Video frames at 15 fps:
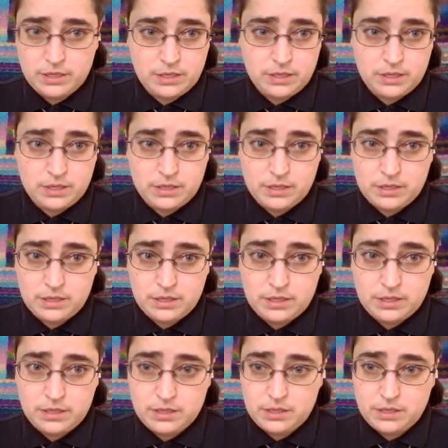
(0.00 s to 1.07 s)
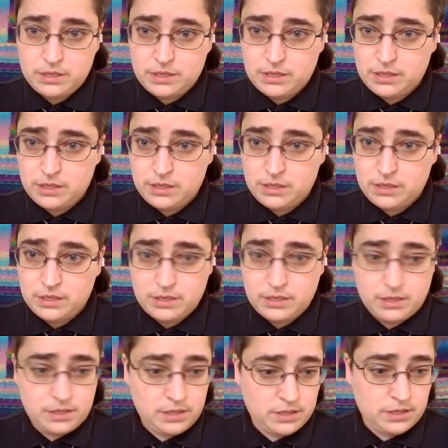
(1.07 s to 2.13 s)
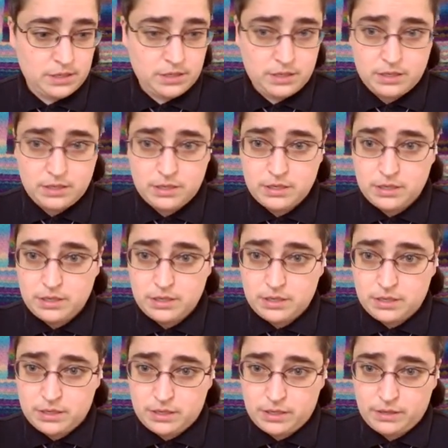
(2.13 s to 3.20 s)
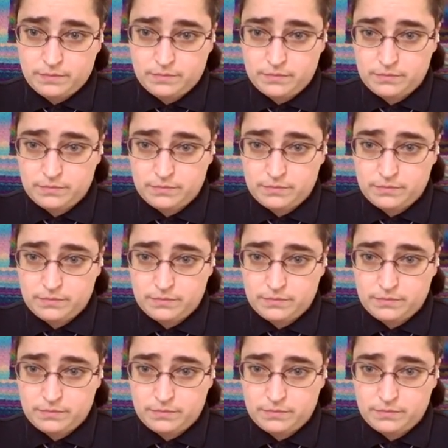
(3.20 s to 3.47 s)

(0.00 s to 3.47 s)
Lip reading: Nobody speaks.